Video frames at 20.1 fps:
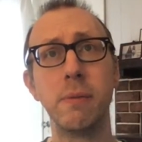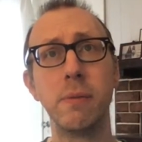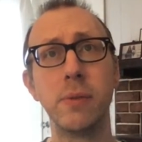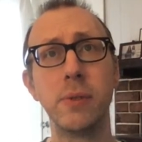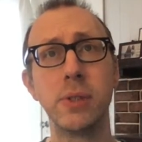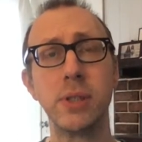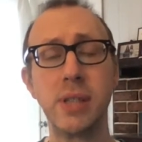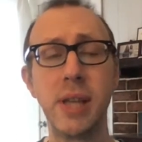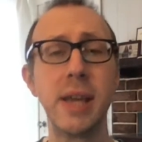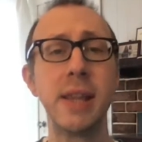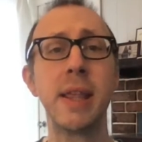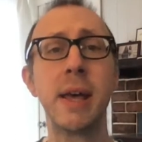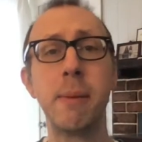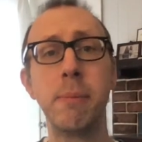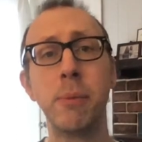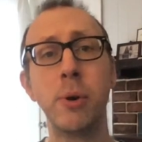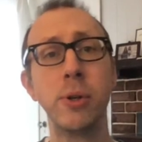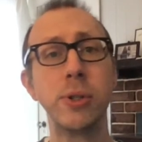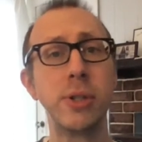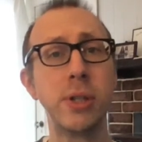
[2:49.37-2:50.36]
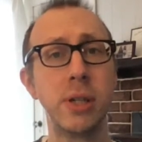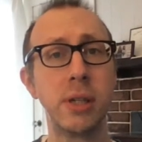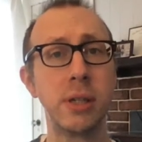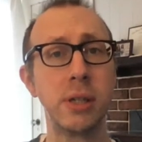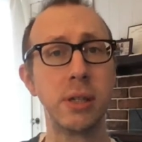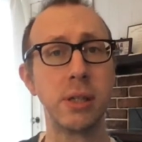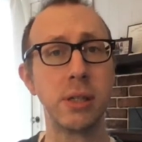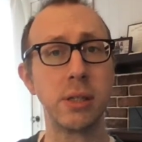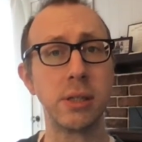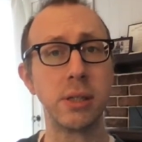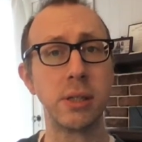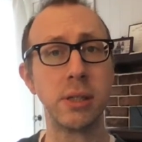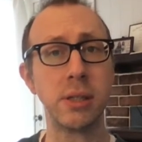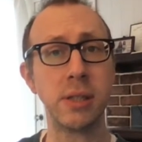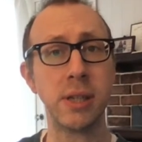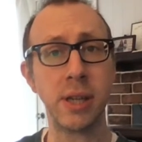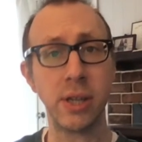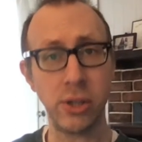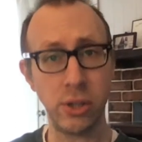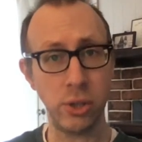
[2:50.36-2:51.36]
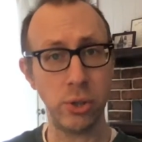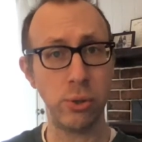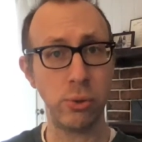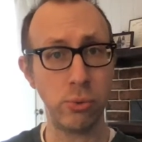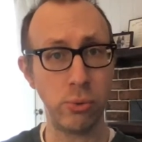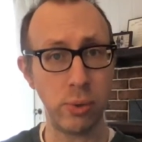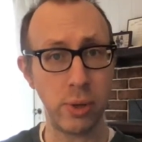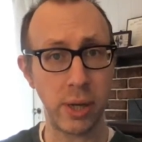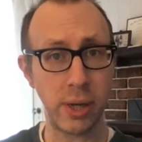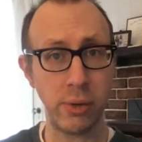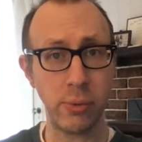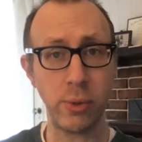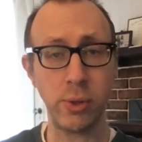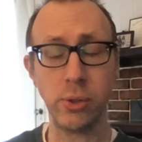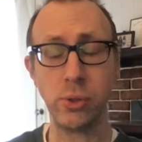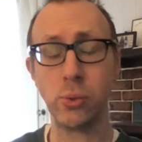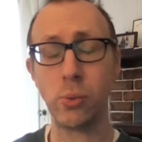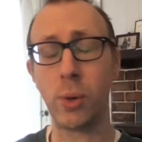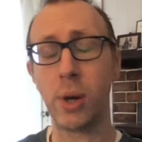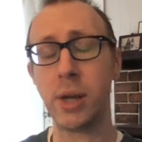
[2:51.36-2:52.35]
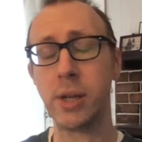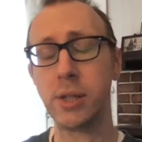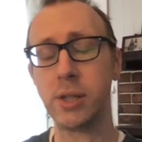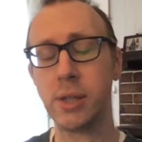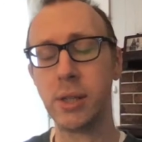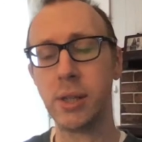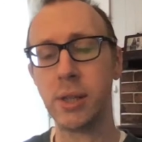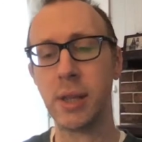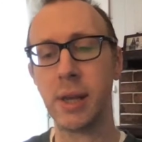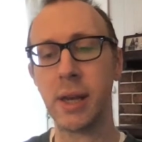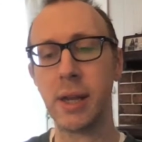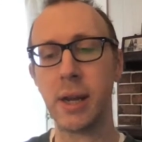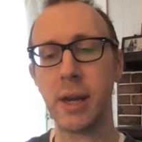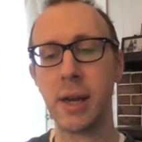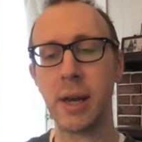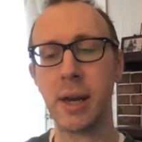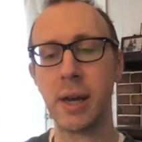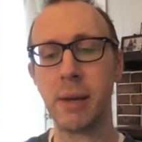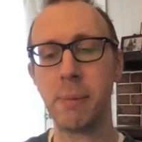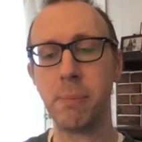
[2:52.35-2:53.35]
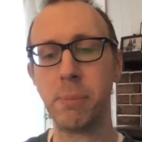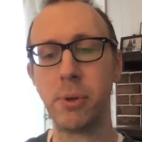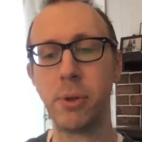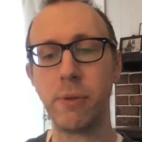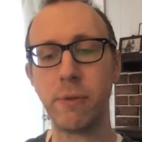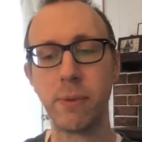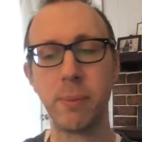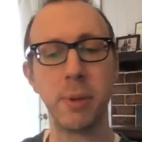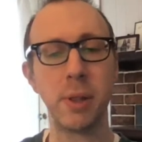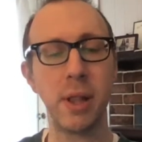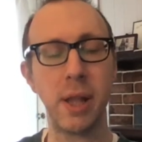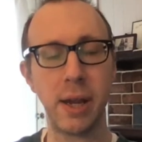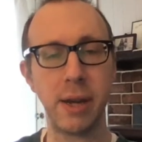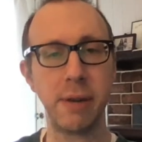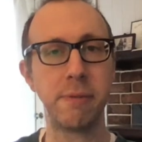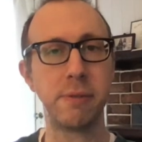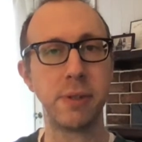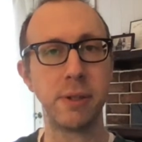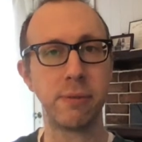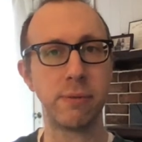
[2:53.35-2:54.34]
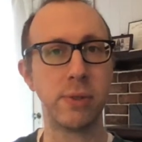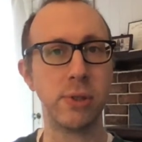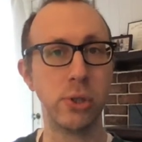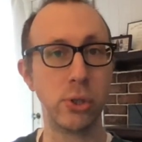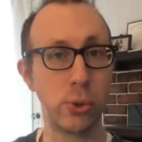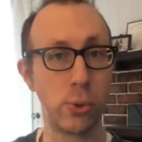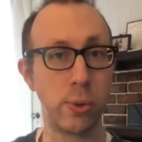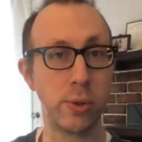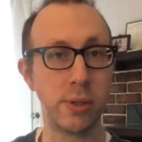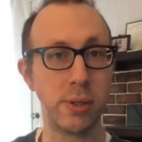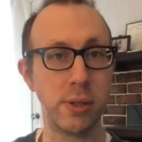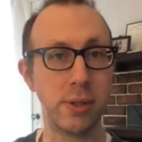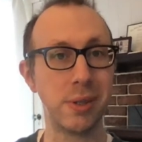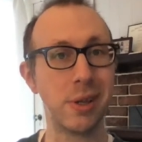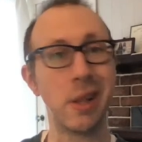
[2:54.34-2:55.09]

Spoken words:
say that mostly to tell you, anyone who's watching, that I pull from a lot of different sources,